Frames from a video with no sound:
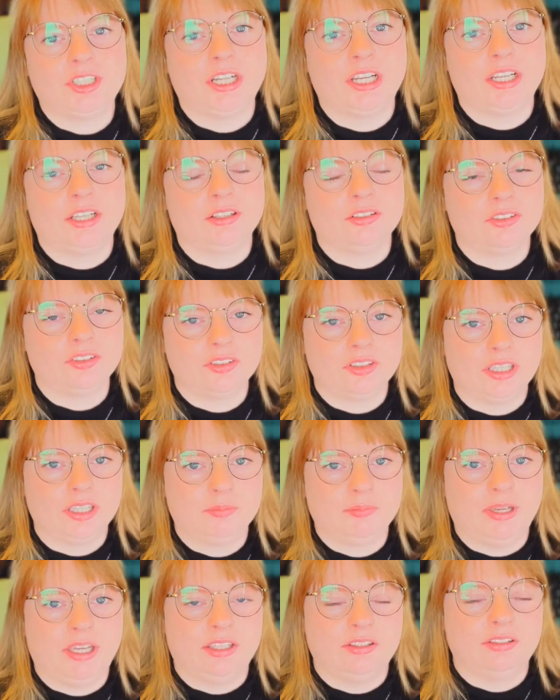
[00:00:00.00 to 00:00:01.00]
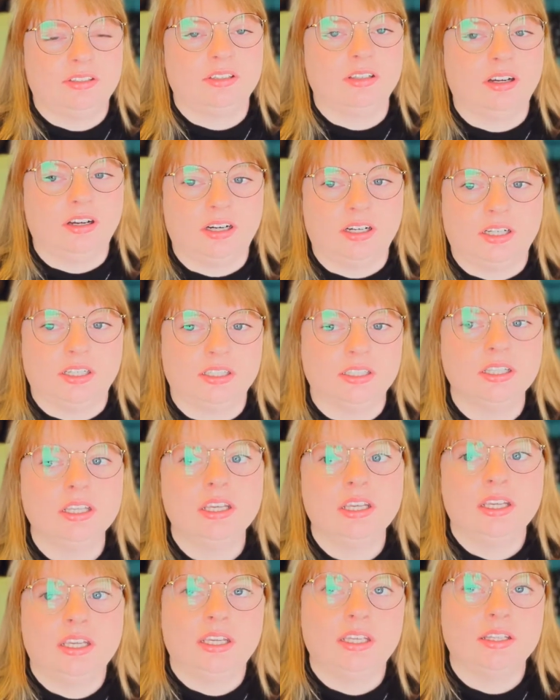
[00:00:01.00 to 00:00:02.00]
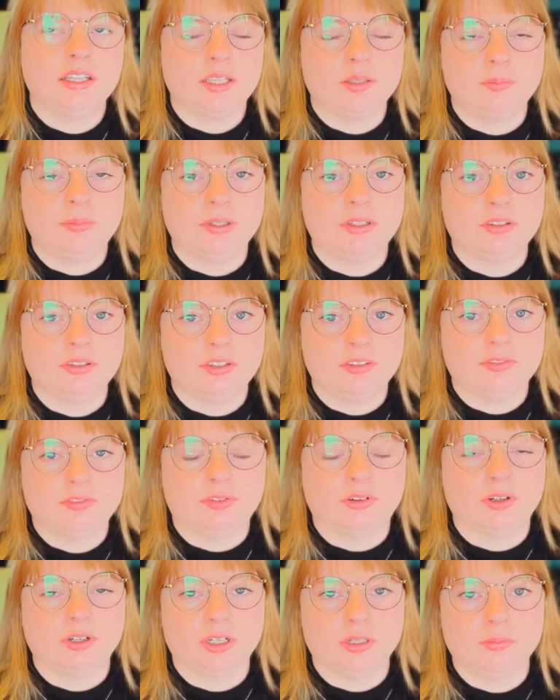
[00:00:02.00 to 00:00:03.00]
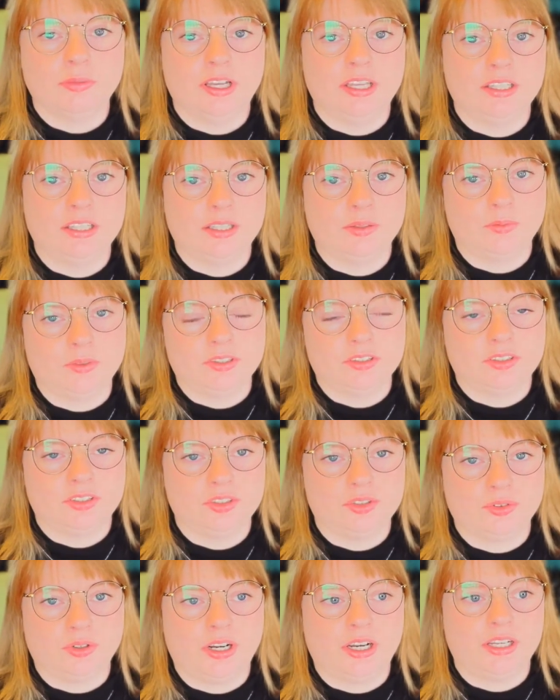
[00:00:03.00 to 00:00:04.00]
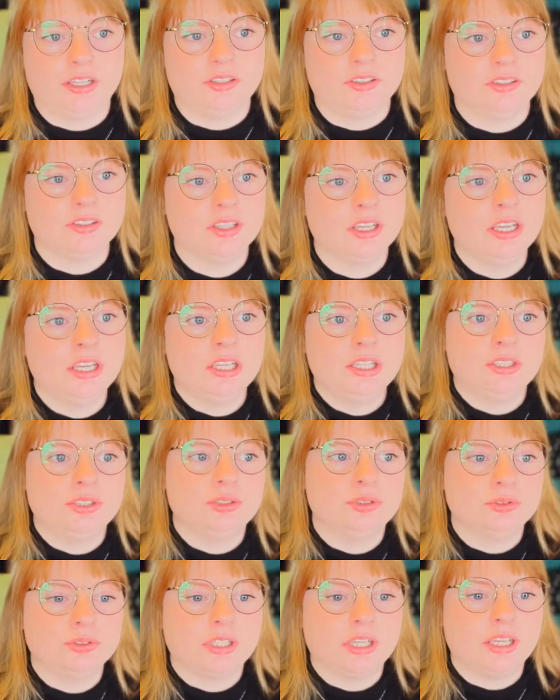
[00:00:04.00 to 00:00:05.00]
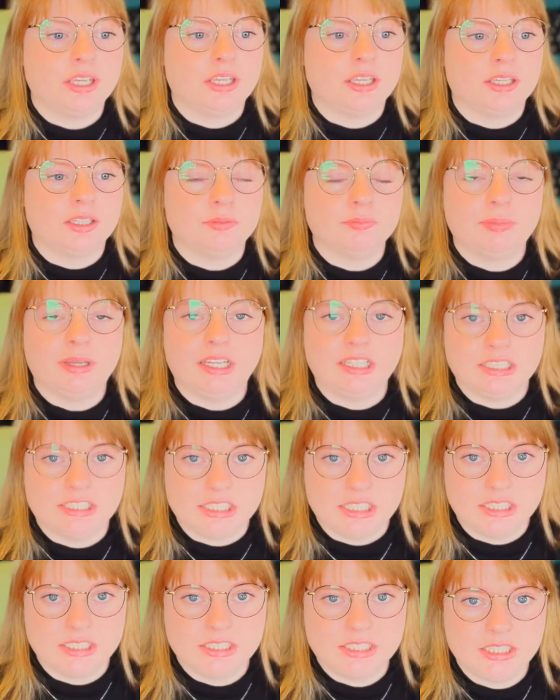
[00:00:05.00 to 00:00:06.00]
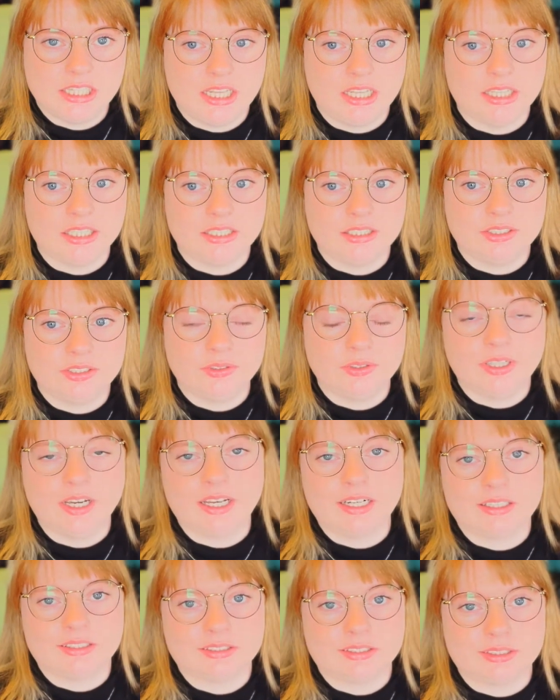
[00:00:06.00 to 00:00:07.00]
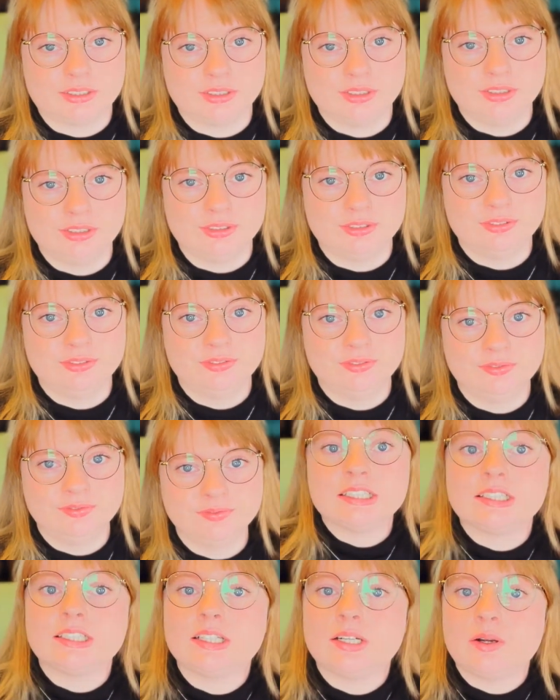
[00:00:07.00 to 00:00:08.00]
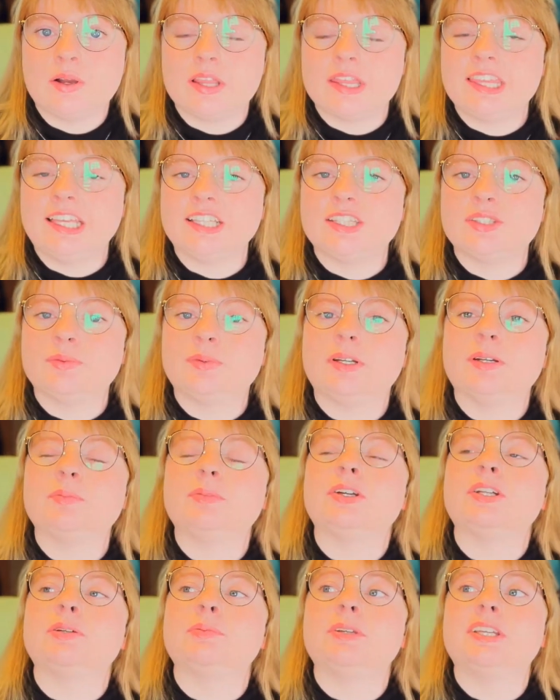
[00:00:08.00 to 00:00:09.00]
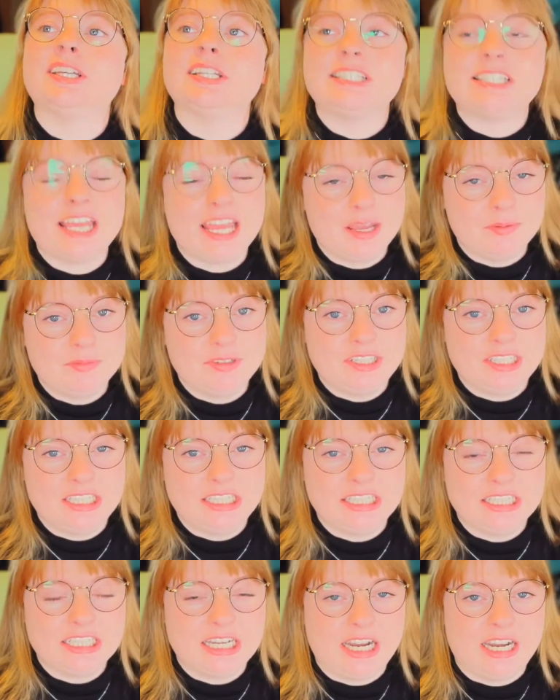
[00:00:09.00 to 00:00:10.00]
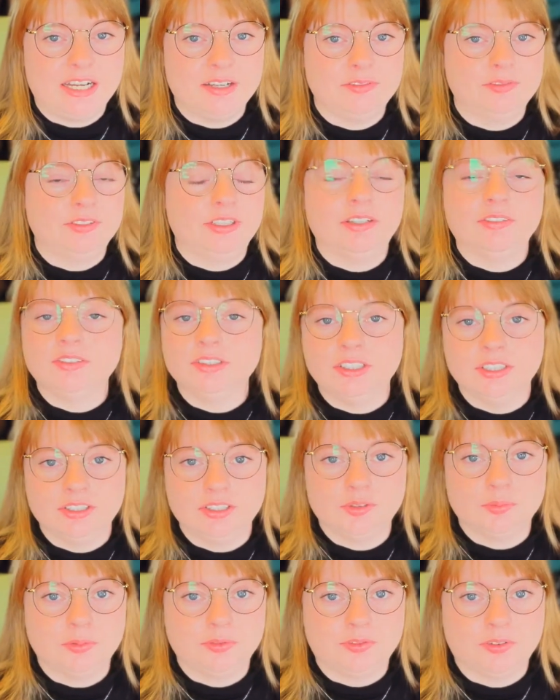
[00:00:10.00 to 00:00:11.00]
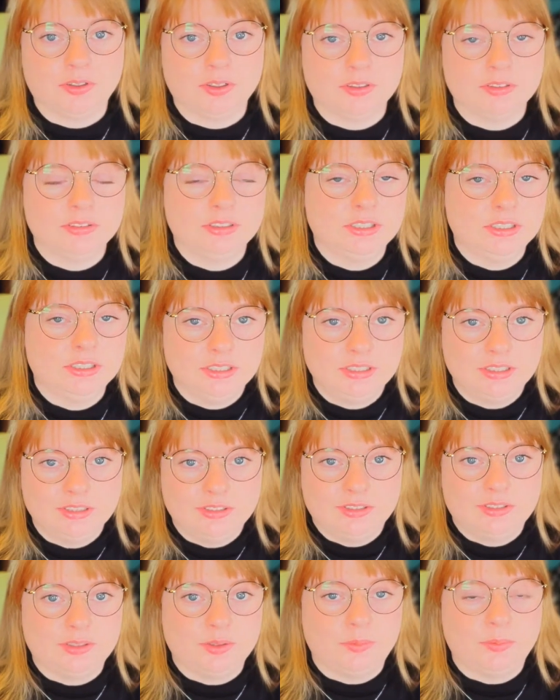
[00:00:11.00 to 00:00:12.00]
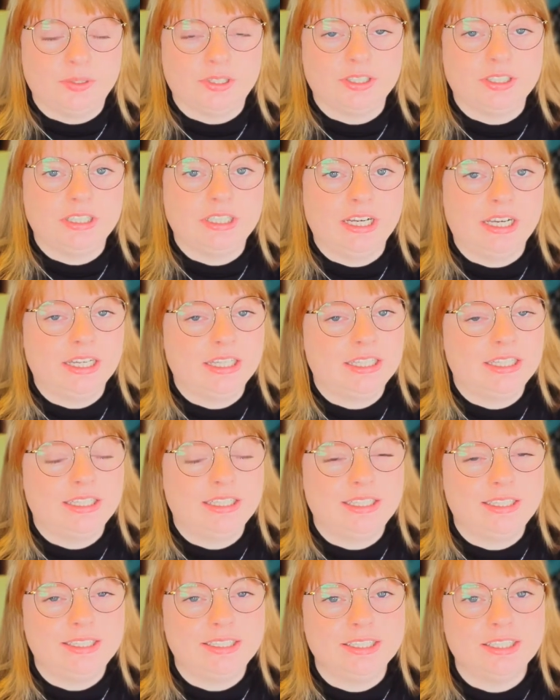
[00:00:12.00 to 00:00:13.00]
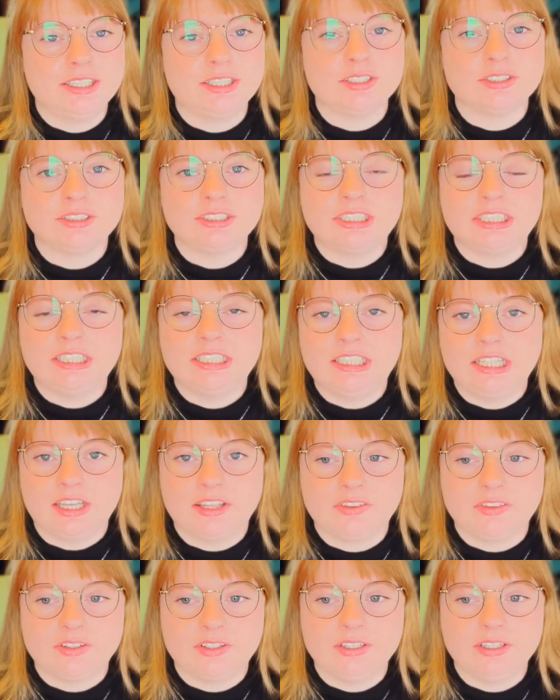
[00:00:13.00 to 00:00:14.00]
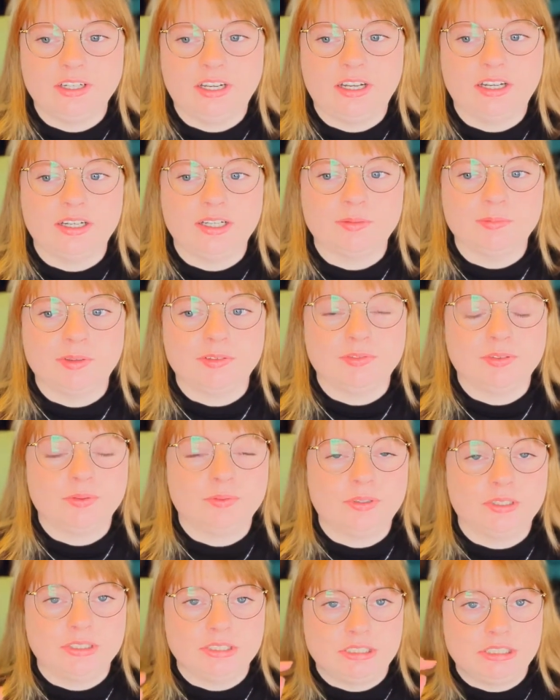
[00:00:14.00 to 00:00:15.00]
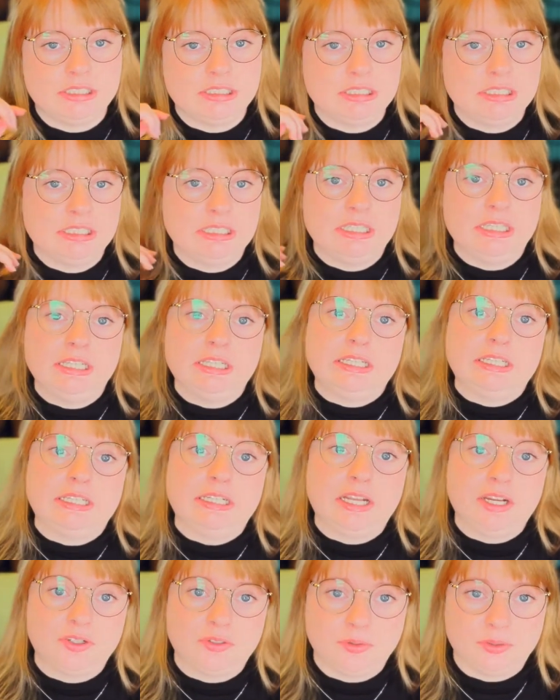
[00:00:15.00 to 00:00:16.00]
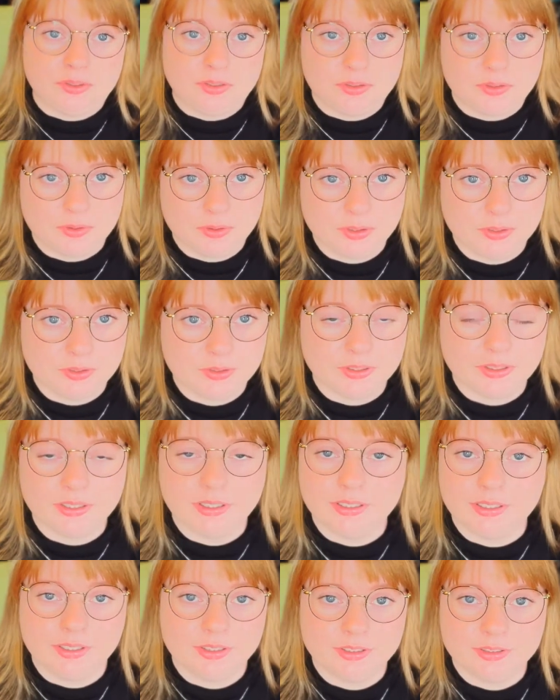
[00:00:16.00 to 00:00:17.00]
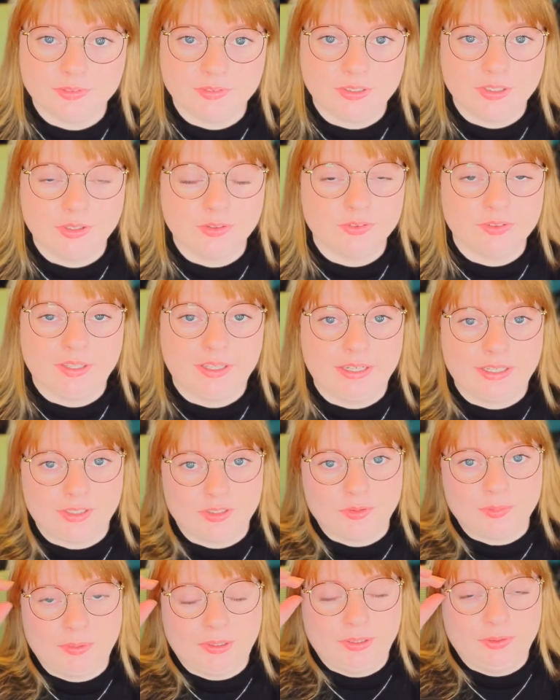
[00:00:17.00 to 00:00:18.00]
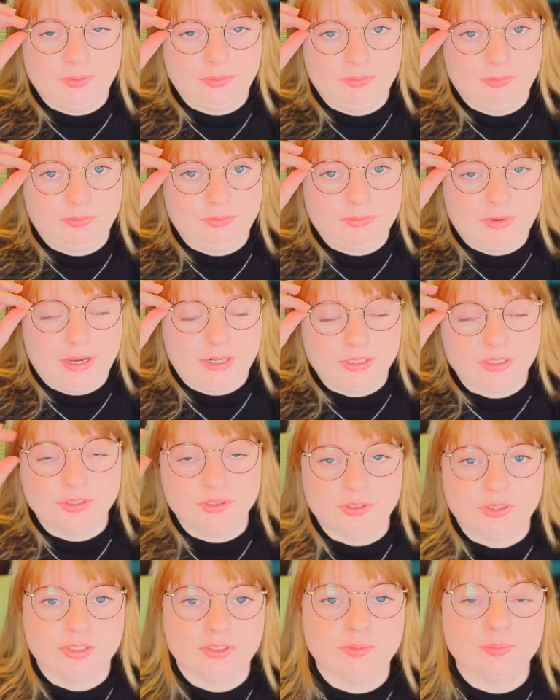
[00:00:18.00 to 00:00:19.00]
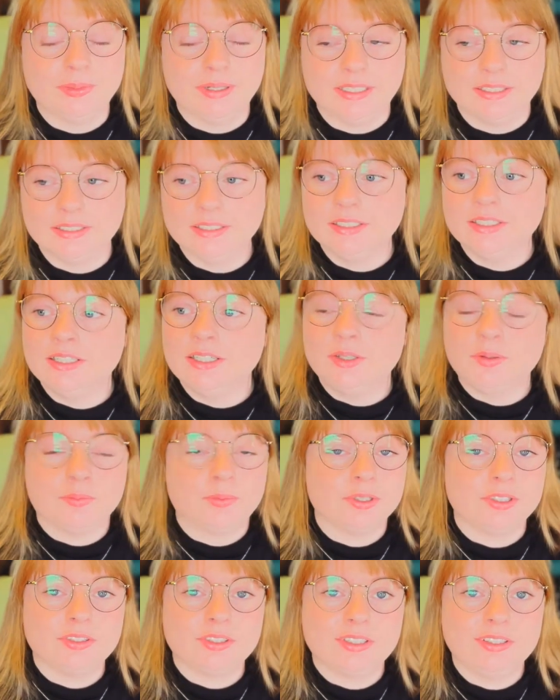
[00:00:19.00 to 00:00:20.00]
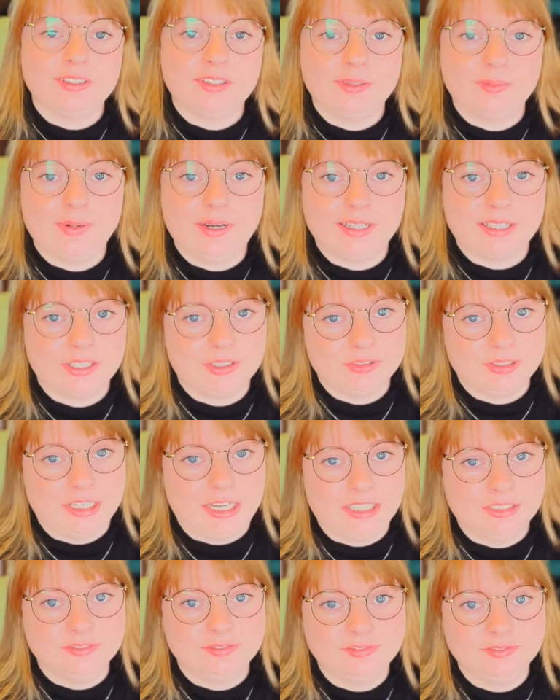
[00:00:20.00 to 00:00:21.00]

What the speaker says: You'll just like paste it on and like build the form, and then once it dries you can paint it and you got a little dude. So that's what I'm going to be attempting. I've never done this before, so we're kind of going to learn together. If you want an actual tutorial, there are other videos that explain how to do this, but we're just going to see what I can create.